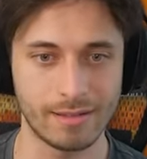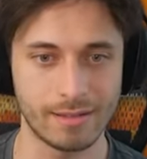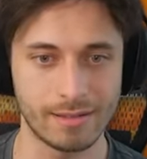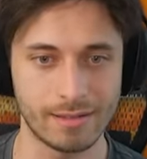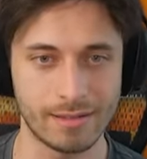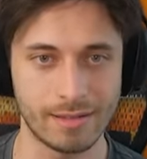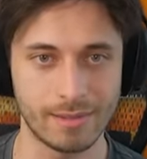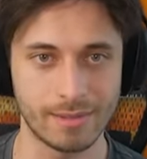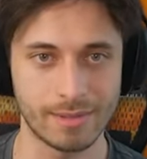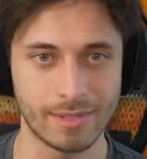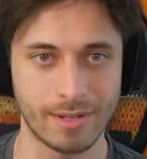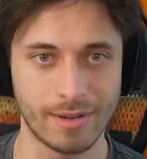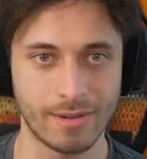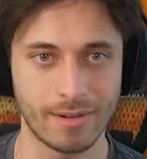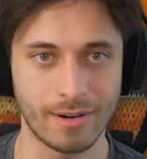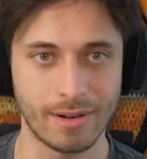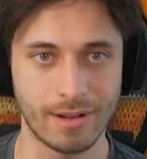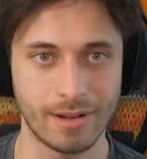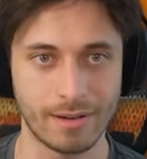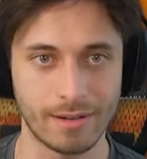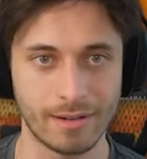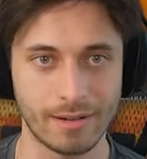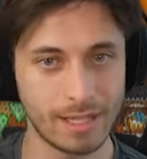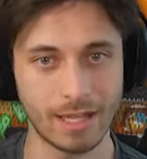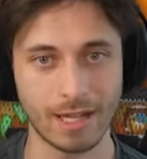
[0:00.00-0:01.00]
Let's see what's going
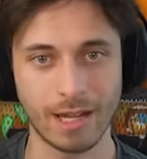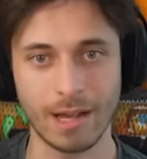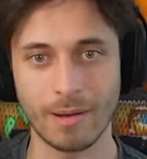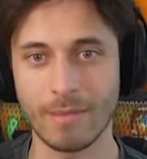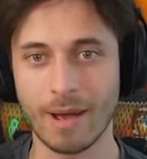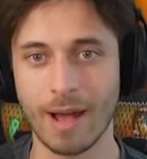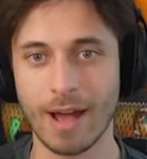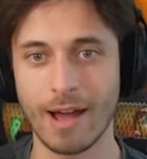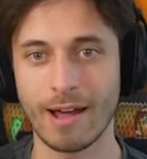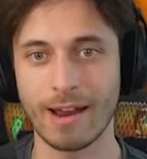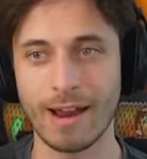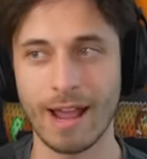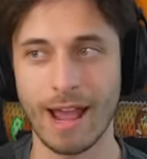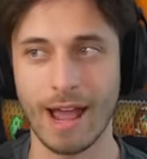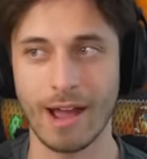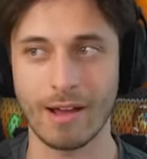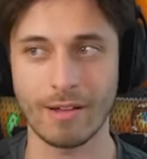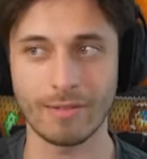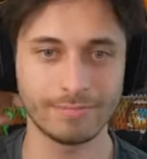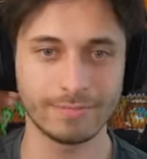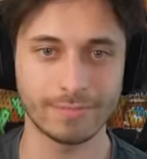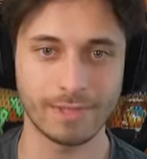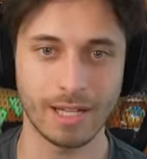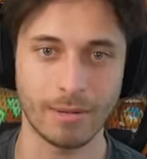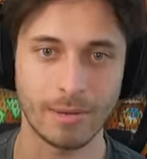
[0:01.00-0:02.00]
on here. Come on out,
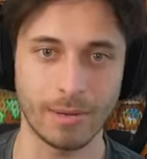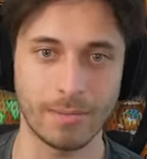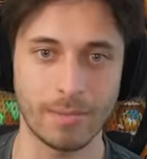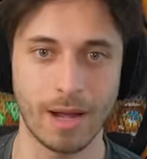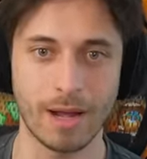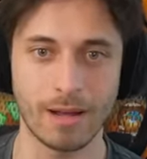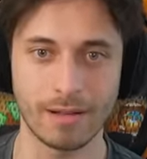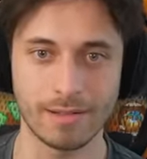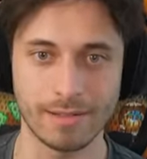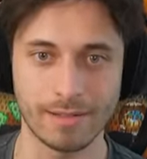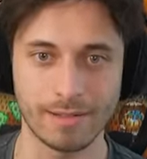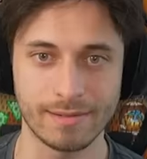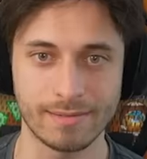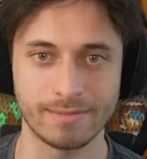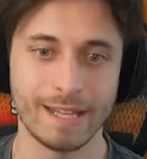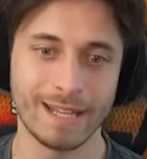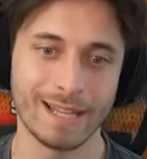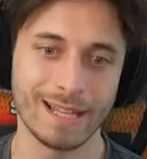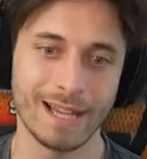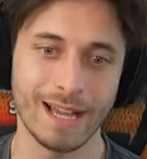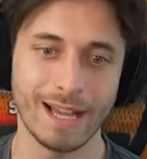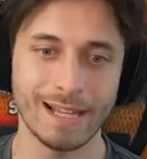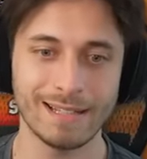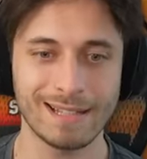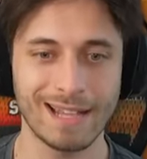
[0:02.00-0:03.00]
dummy boss.
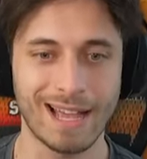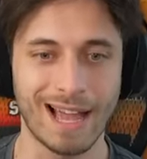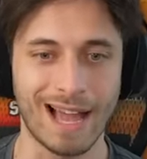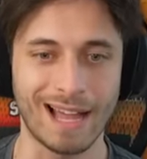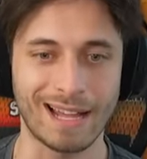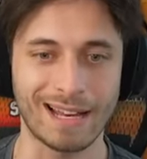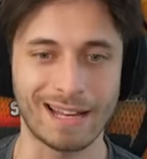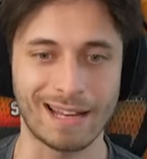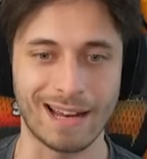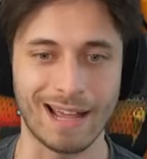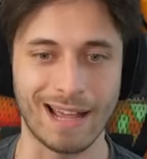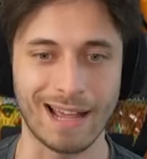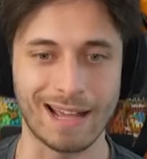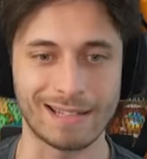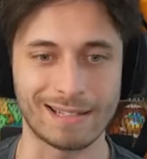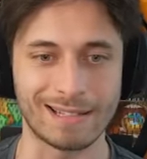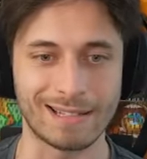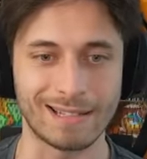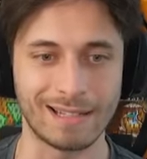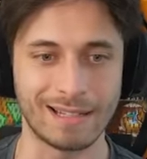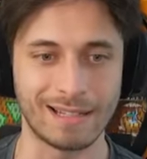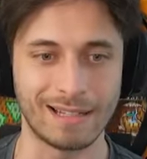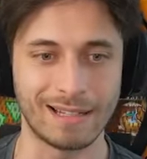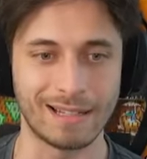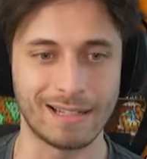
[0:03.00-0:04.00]
That's kind of nasty.